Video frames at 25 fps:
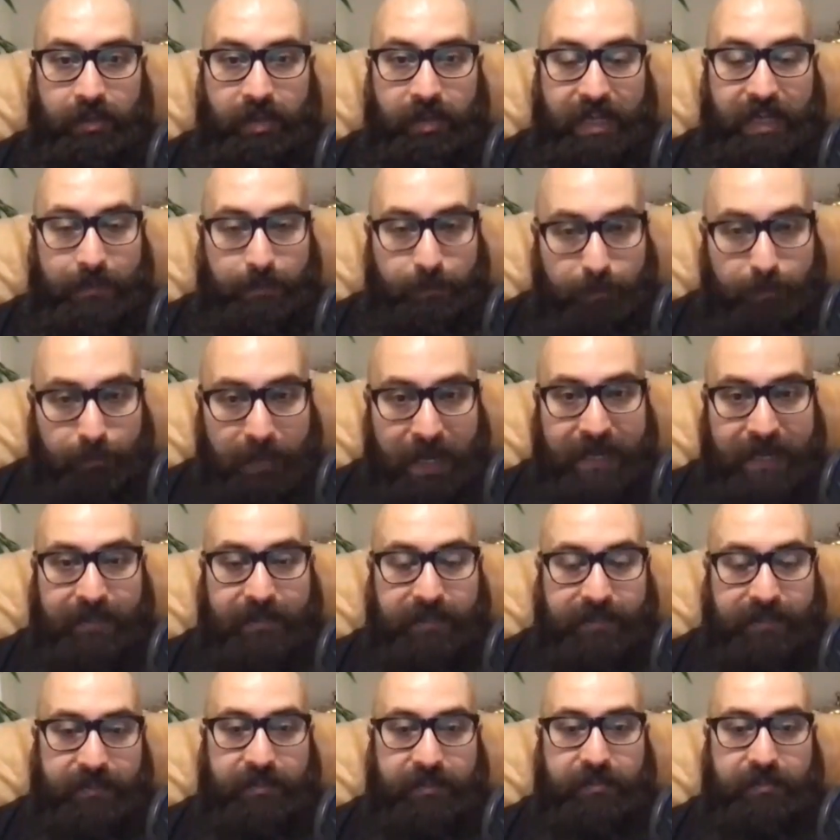and
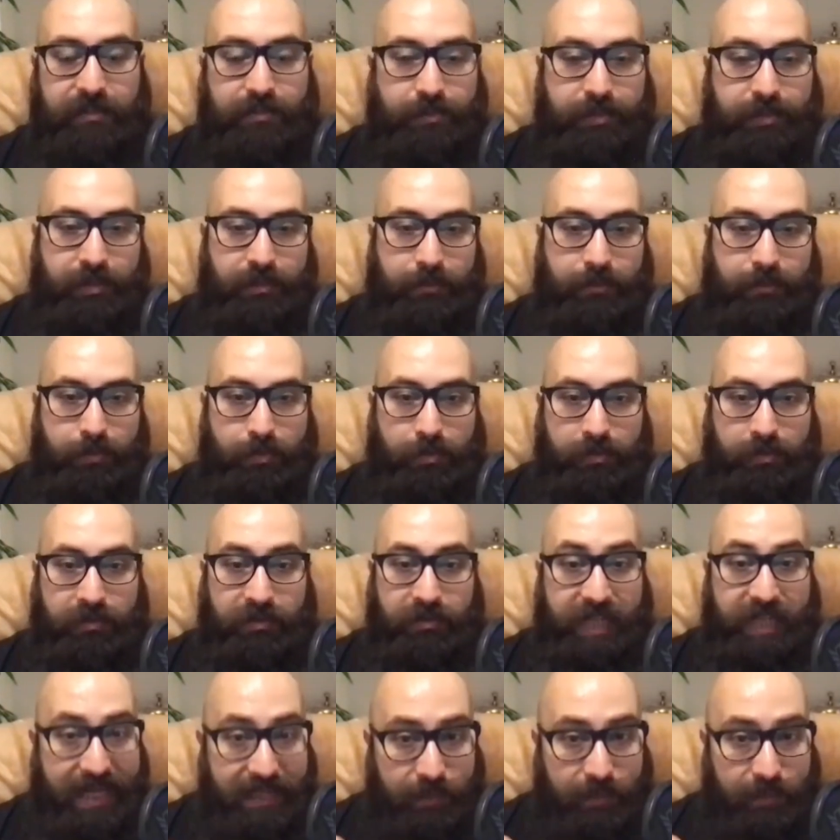practice it in the real world.
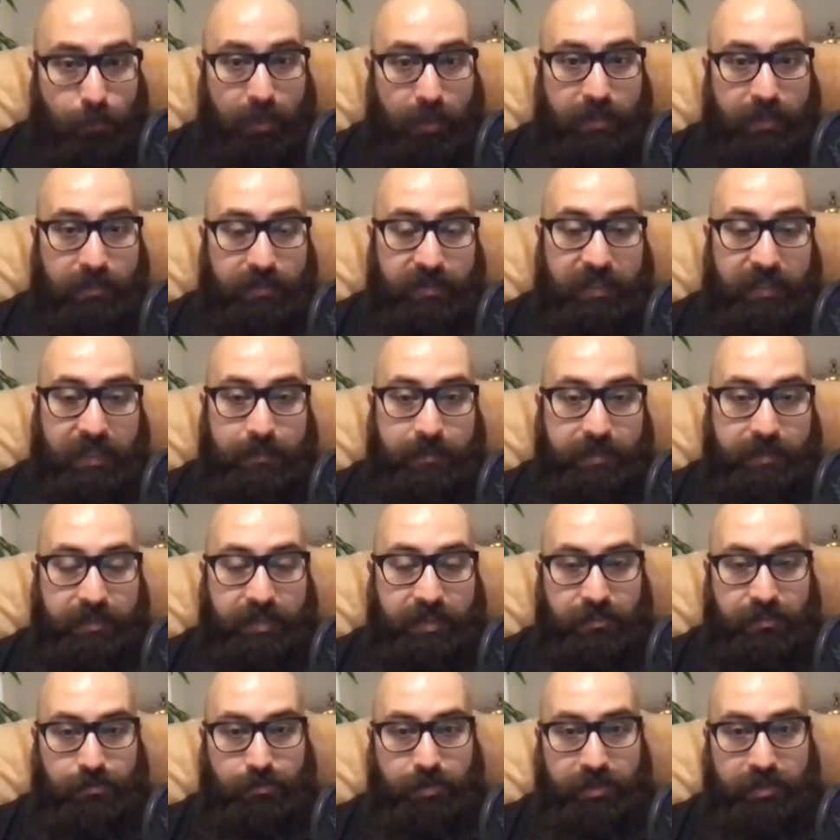That's why Islam is
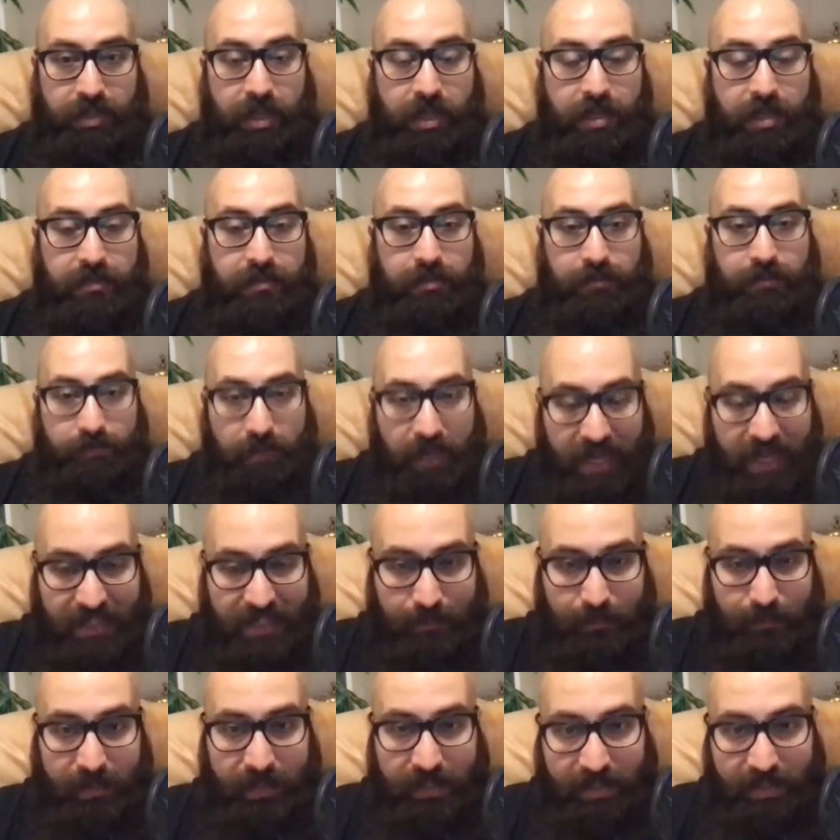dangerous. So if you
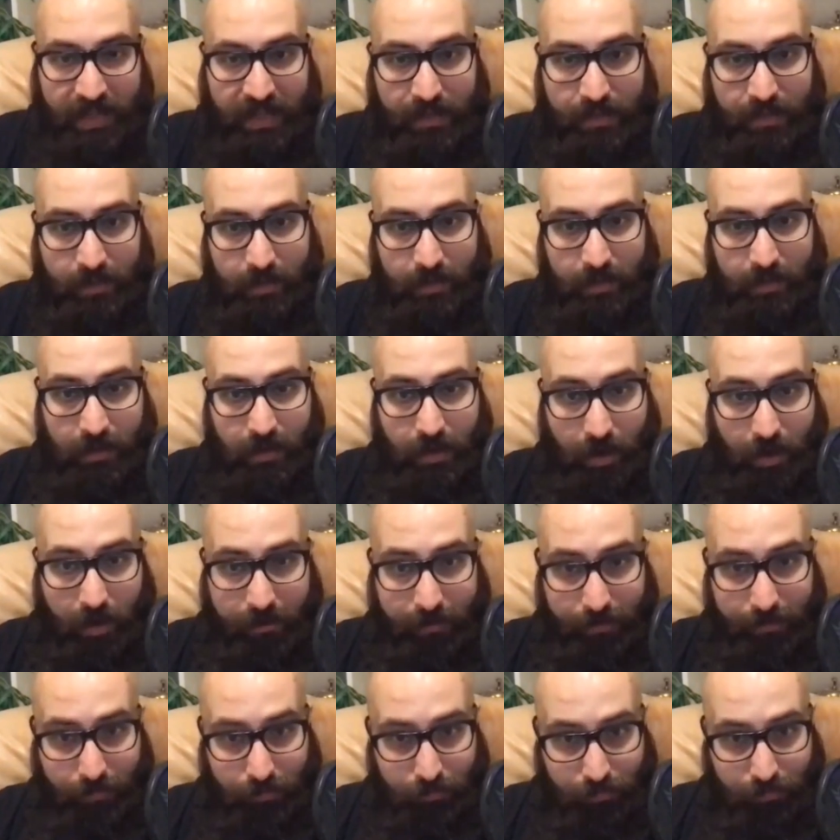ask me again, are
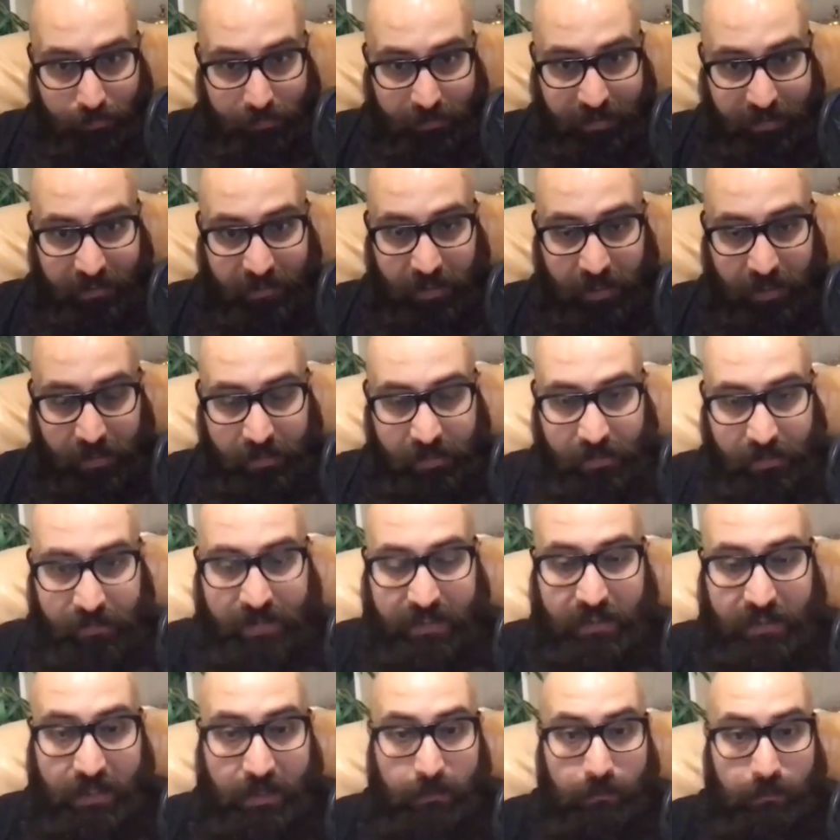you scared of
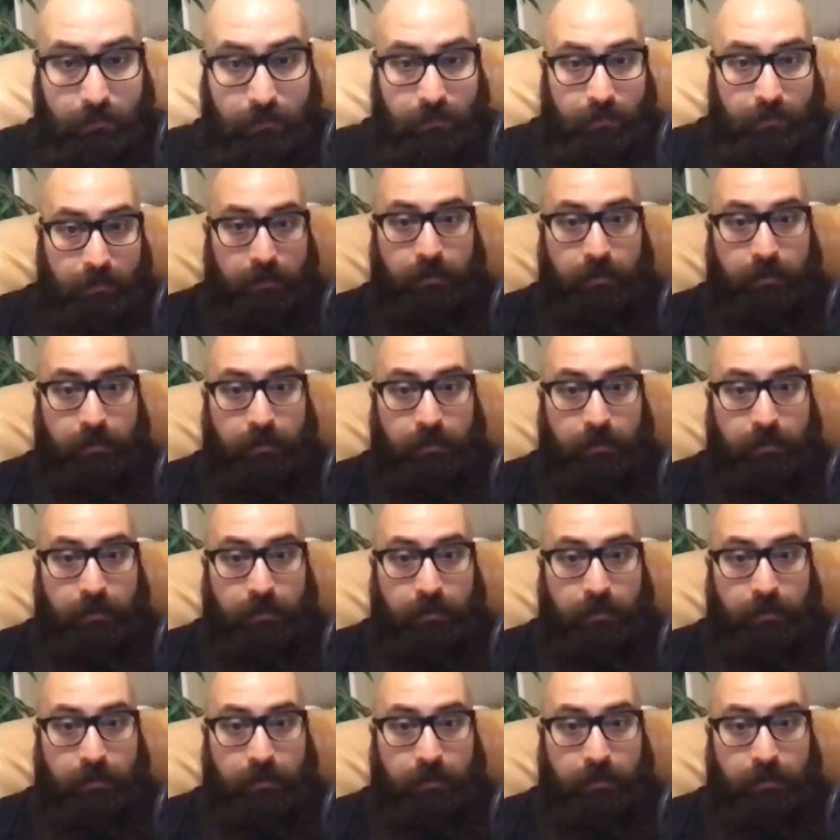Islam?